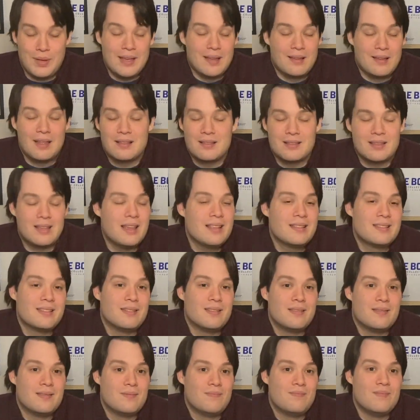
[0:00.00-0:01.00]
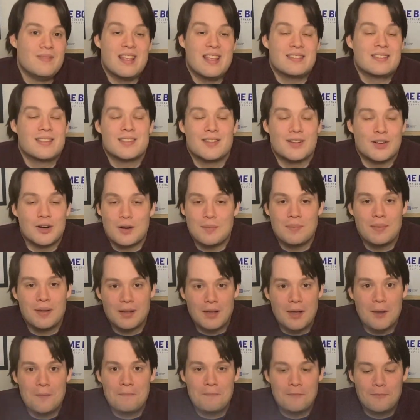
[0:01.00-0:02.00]
it's a necessary
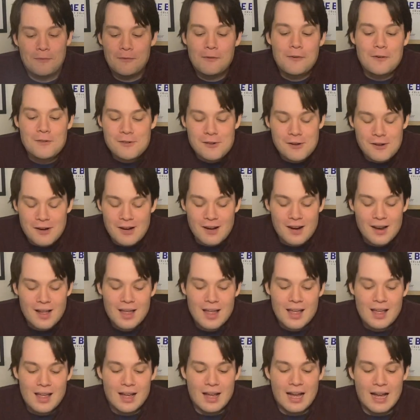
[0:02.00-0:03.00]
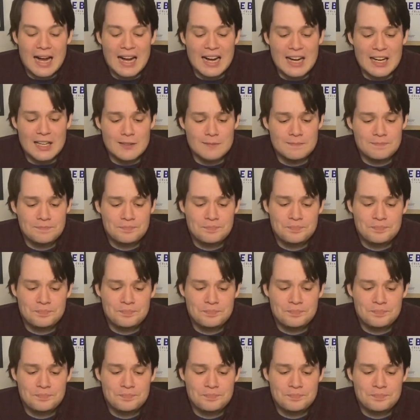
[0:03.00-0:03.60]
pickup, for sure. I